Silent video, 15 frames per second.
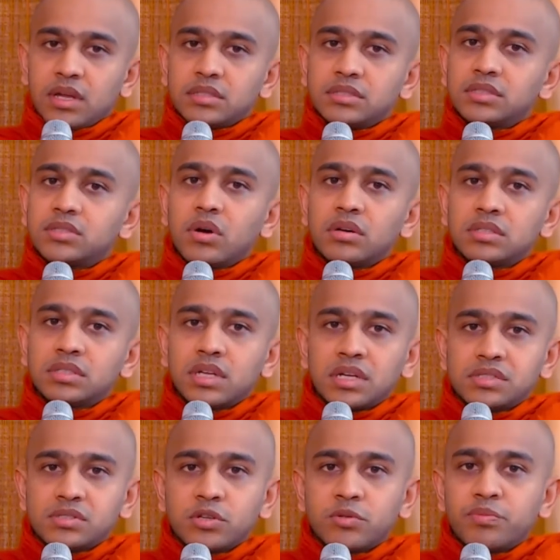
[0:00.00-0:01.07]
taught us
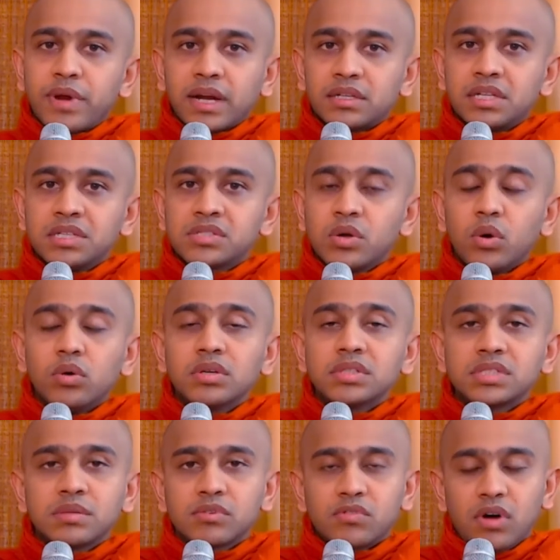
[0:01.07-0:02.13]
to practice
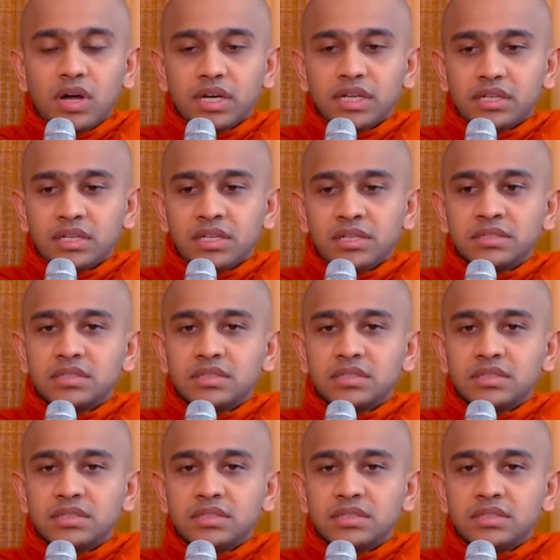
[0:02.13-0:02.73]
wholesome qualities